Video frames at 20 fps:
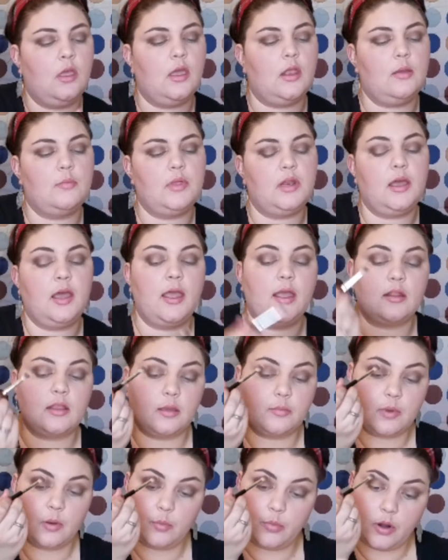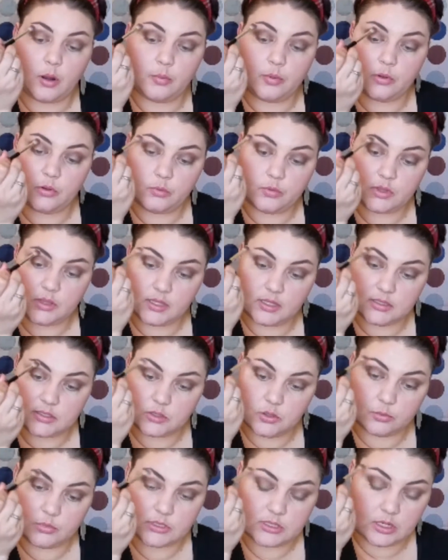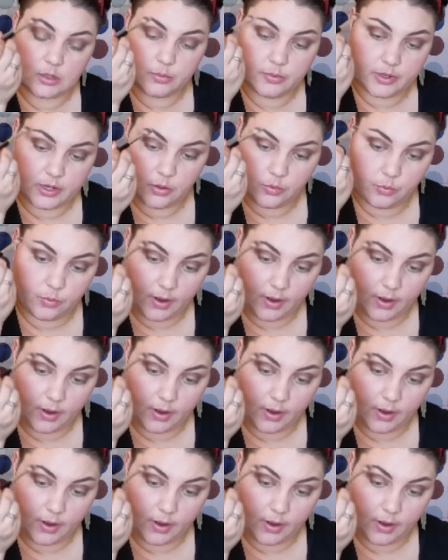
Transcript: And I'm going to highlight my brow bone with this. So I'm just going to put it